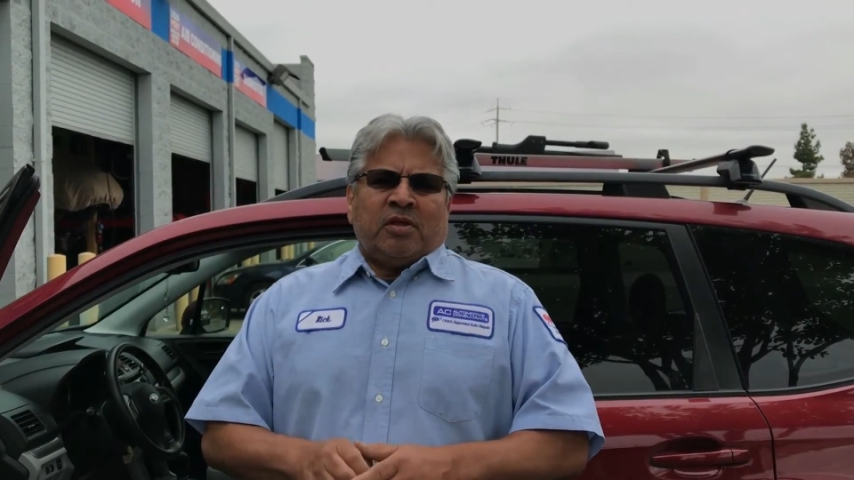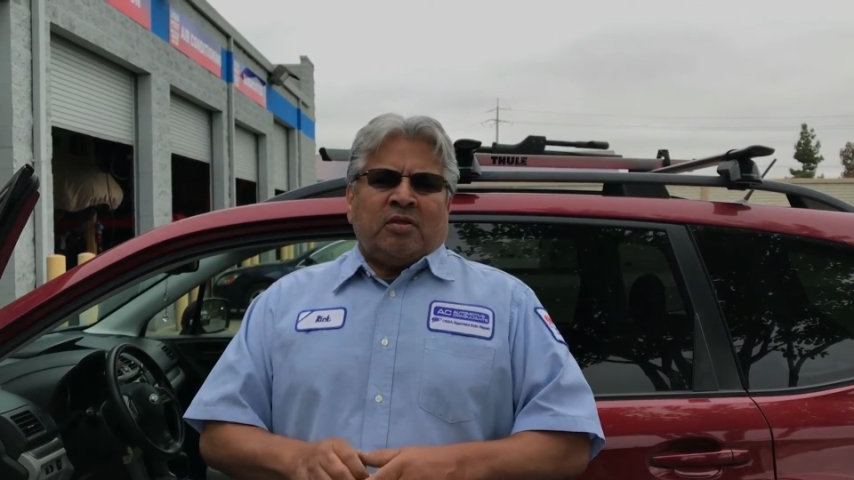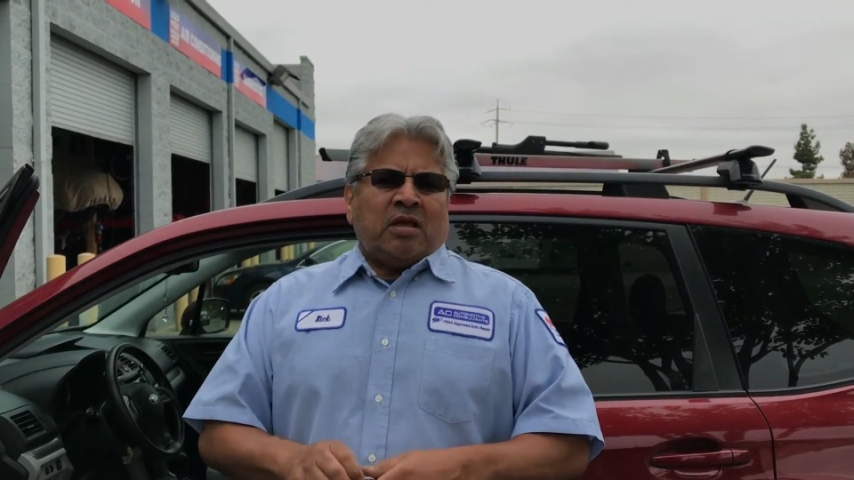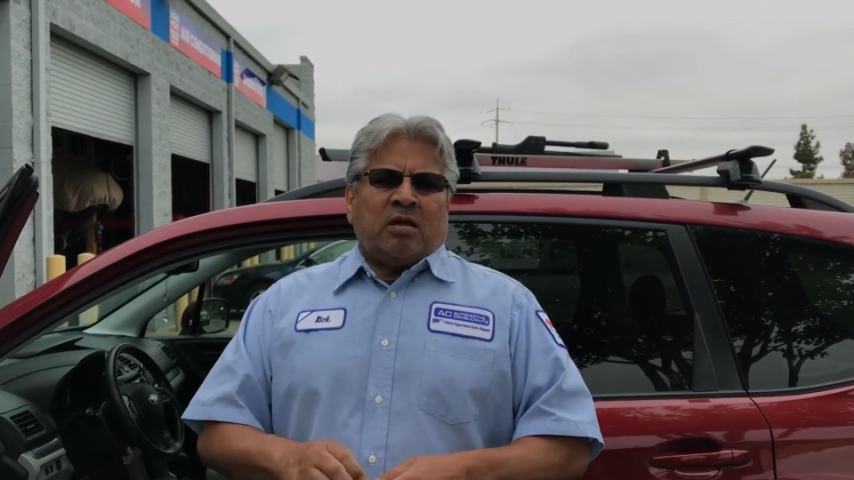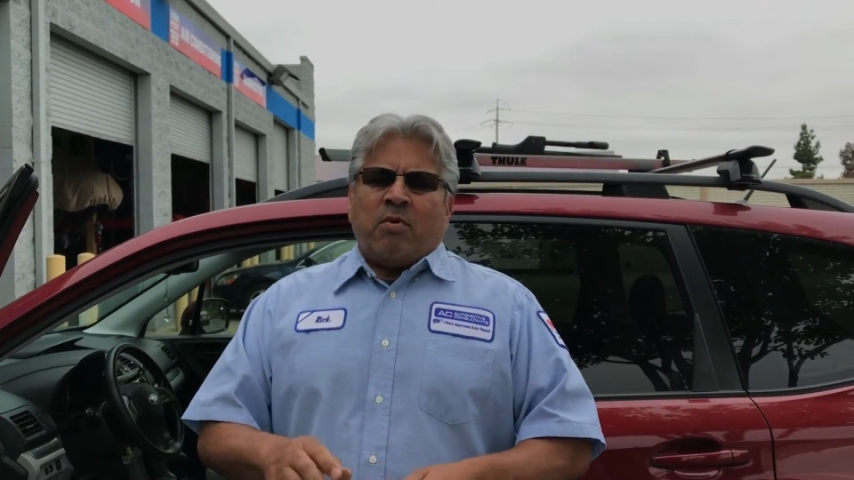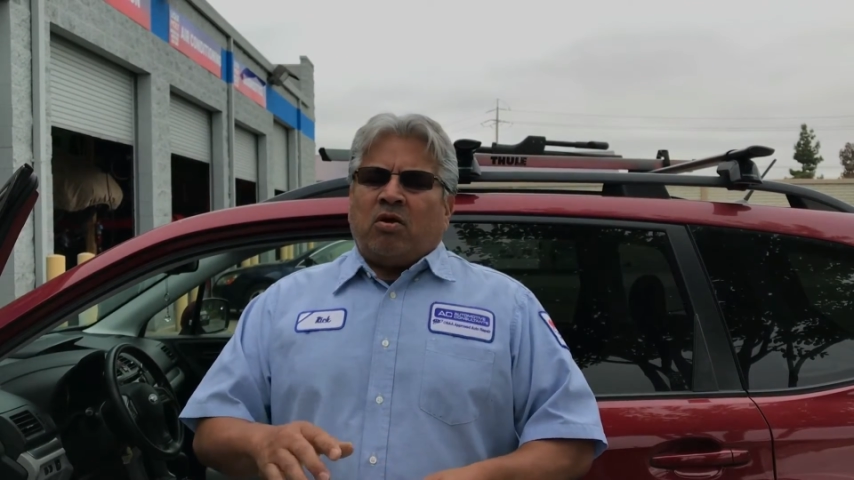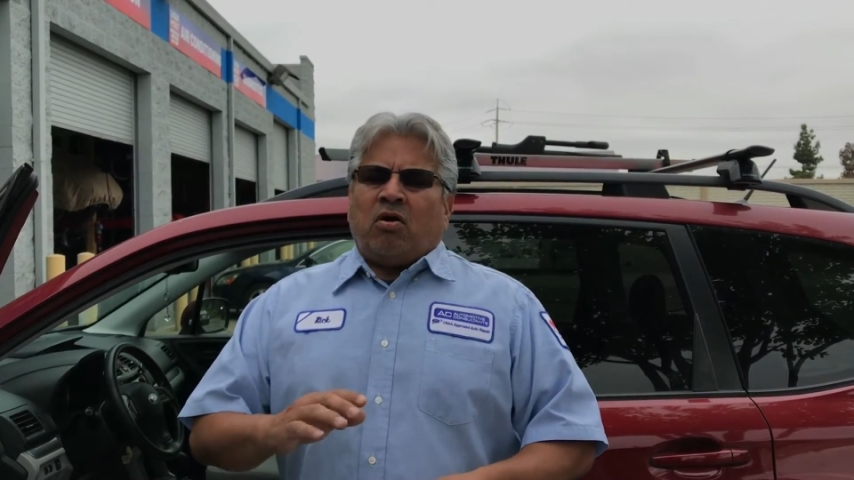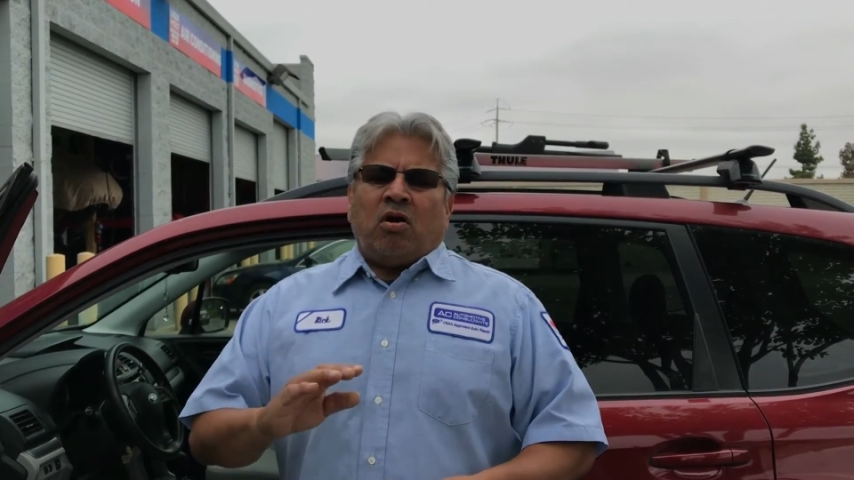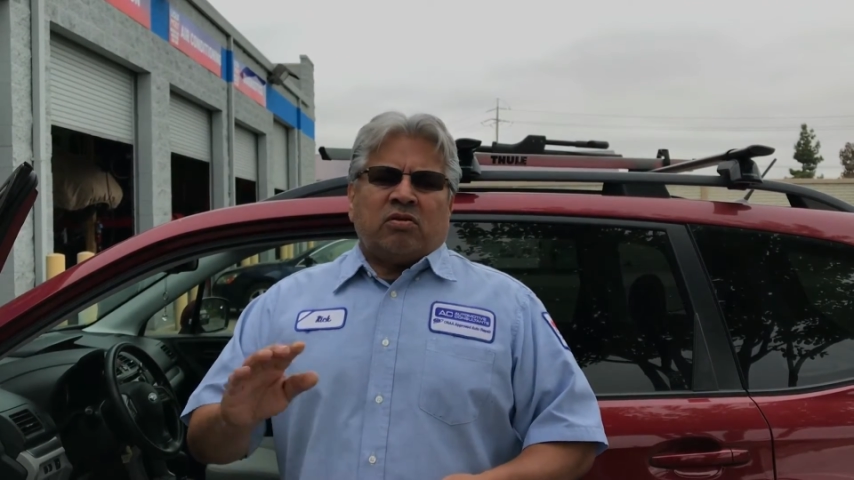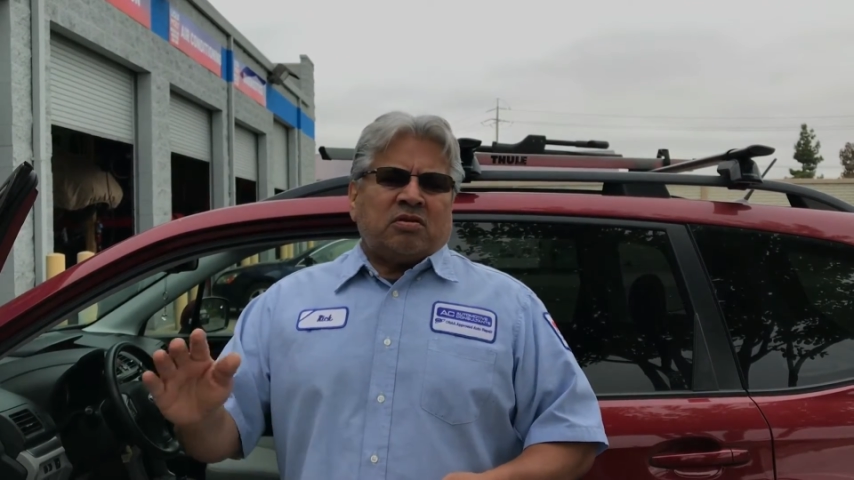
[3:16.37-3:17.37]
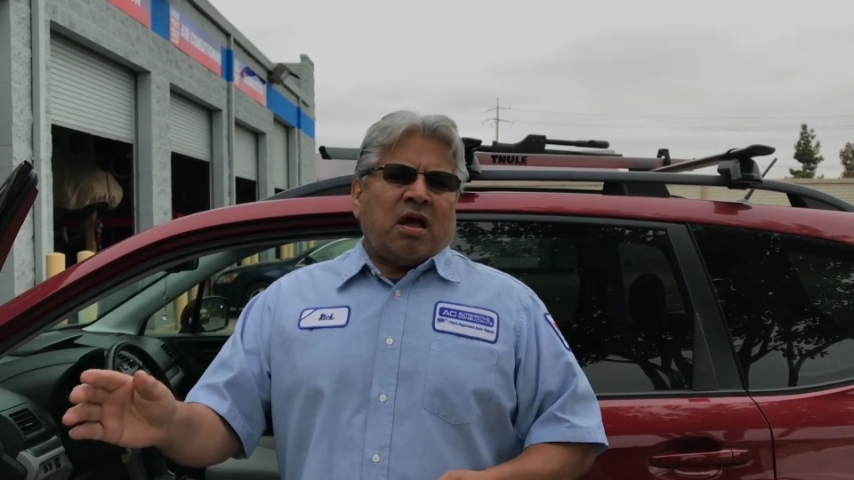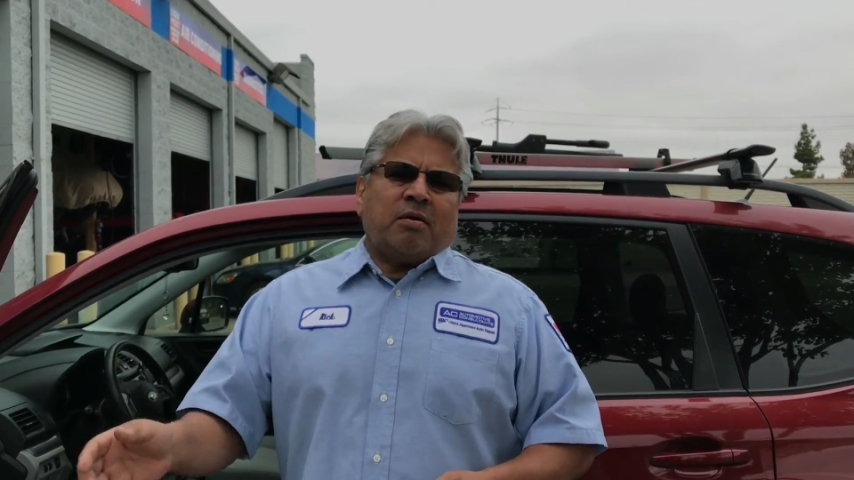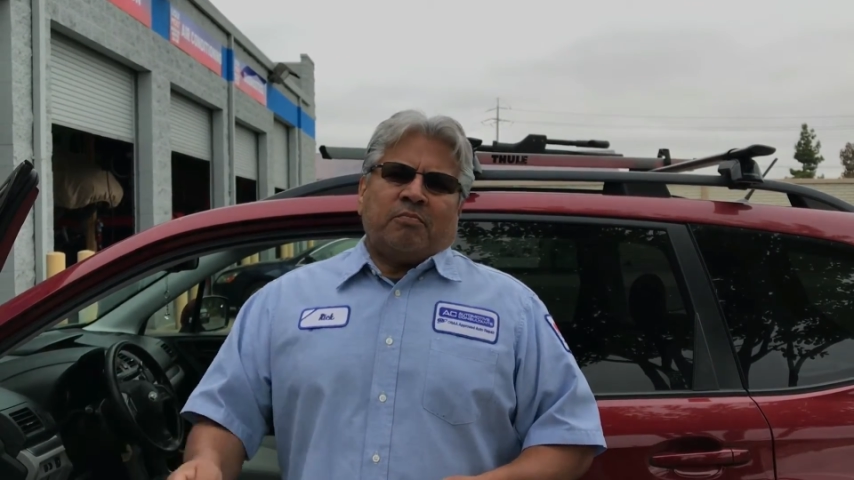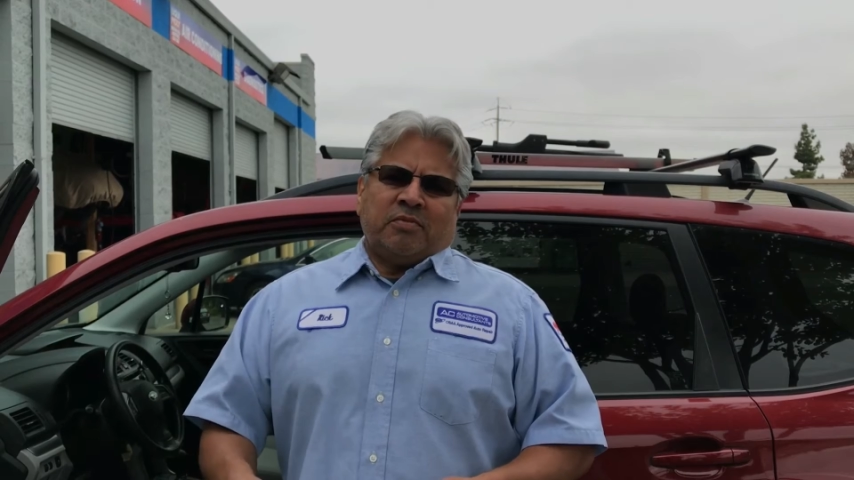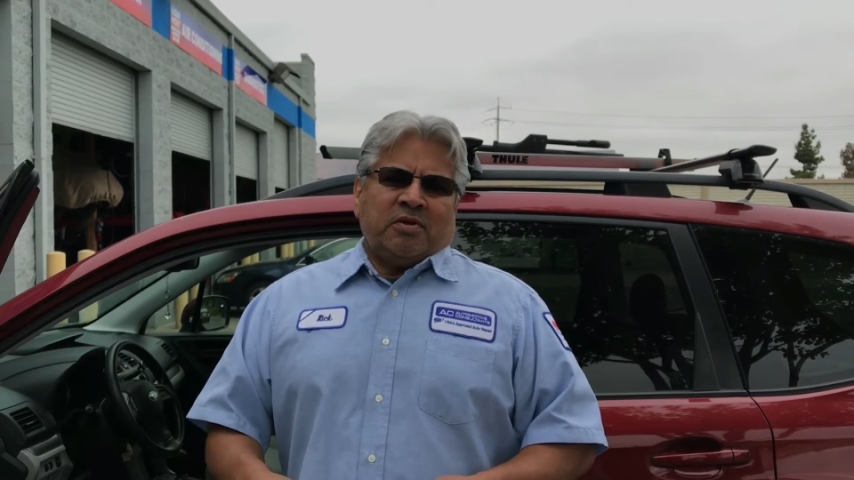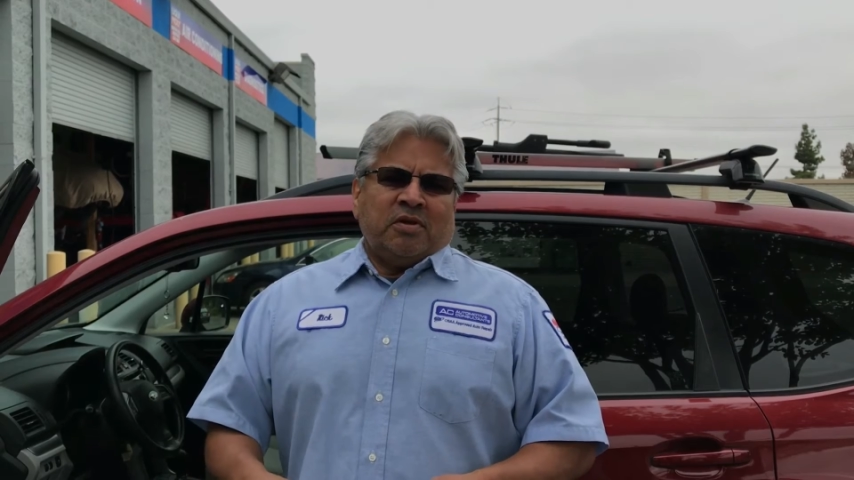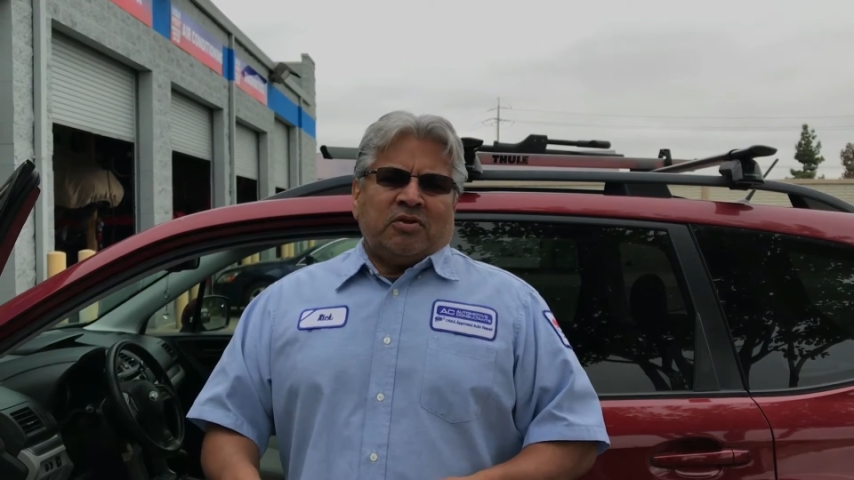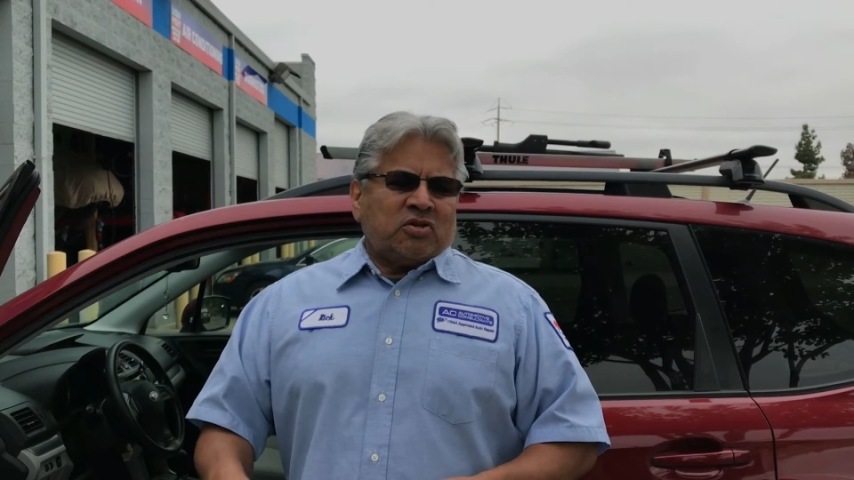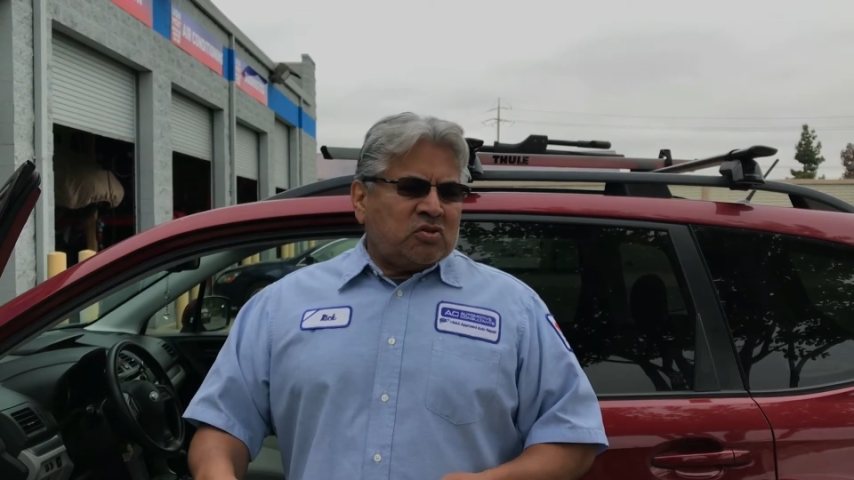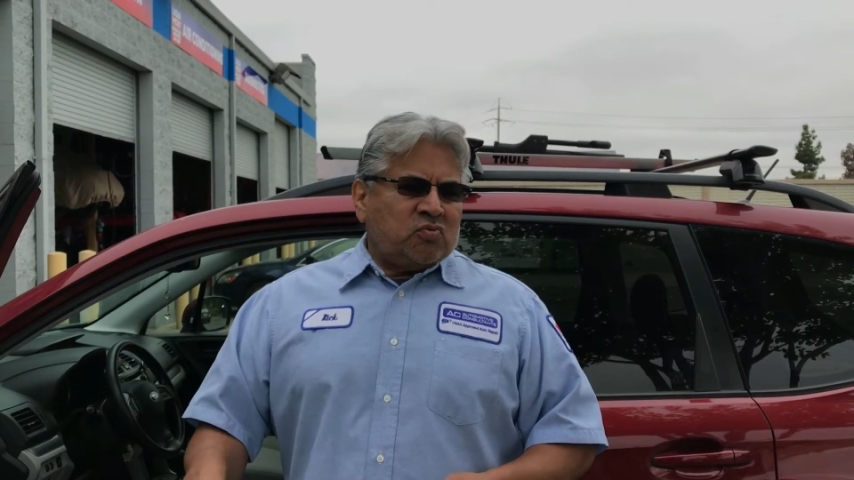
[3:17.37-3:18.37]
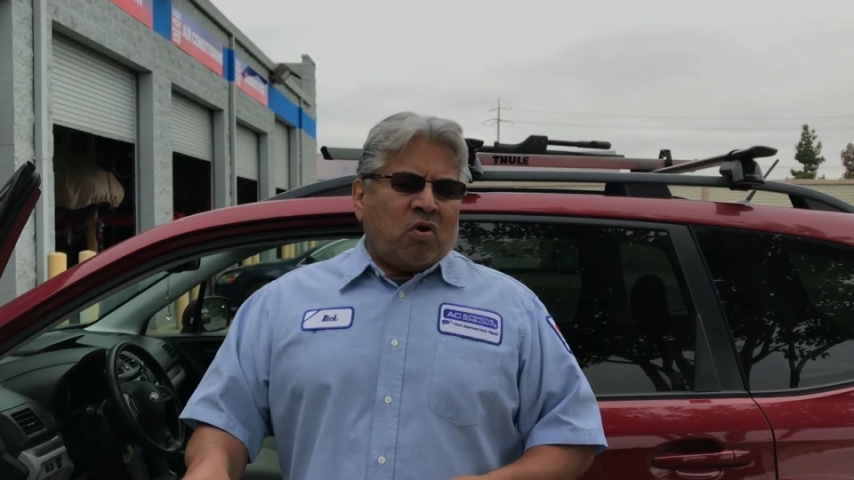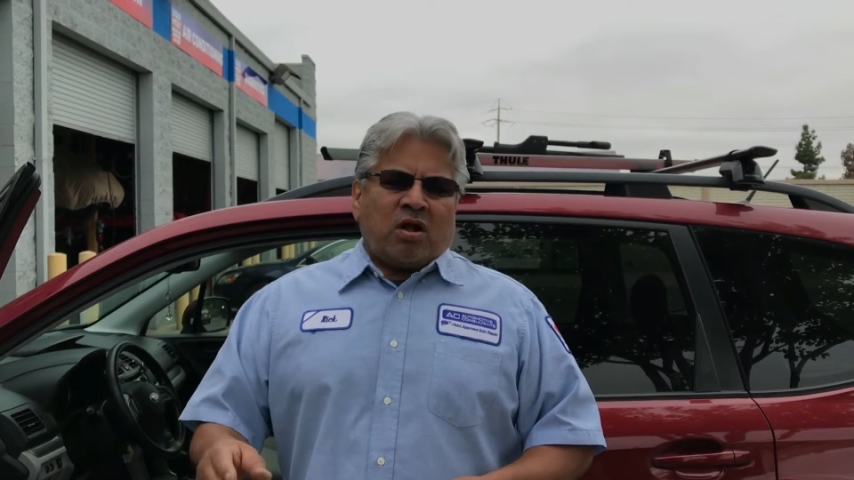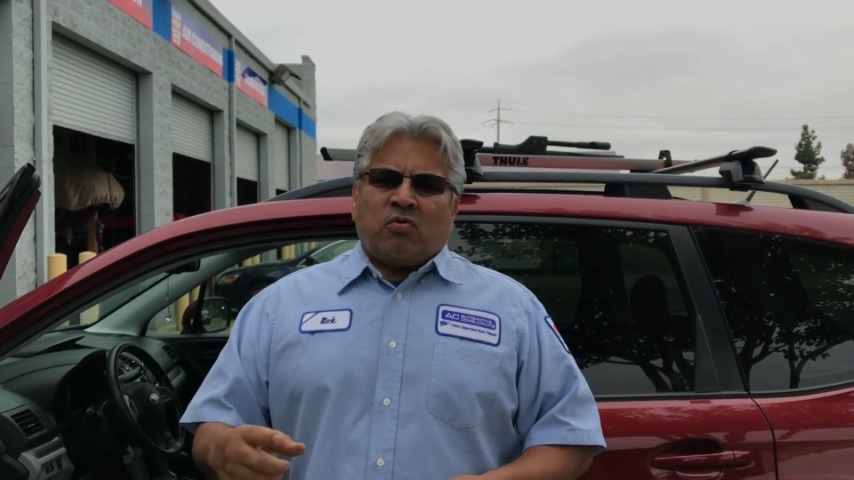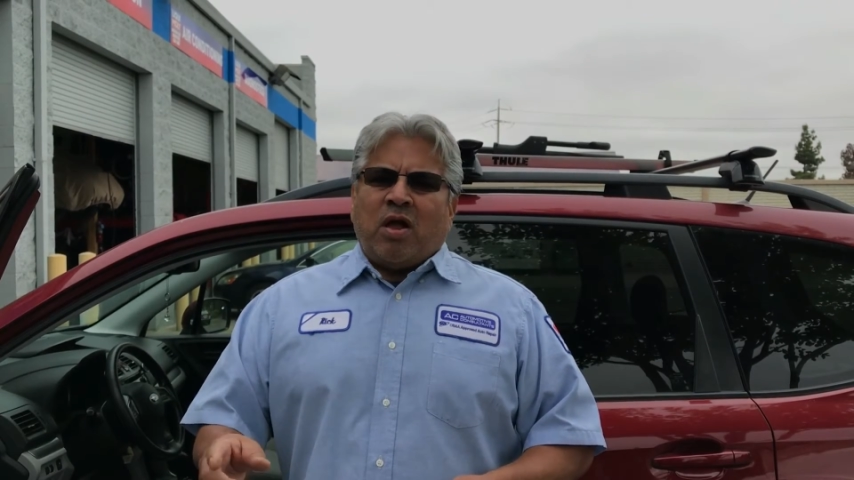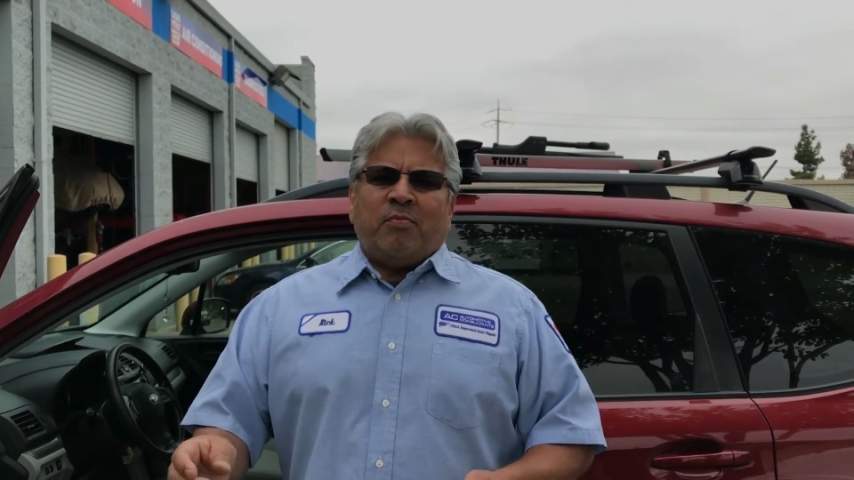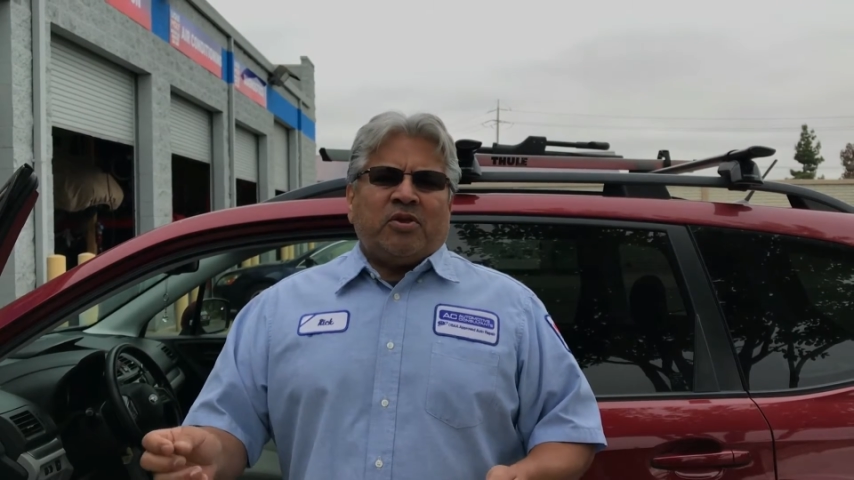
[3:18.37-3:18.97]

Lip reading: They come on all the time. Just walk around,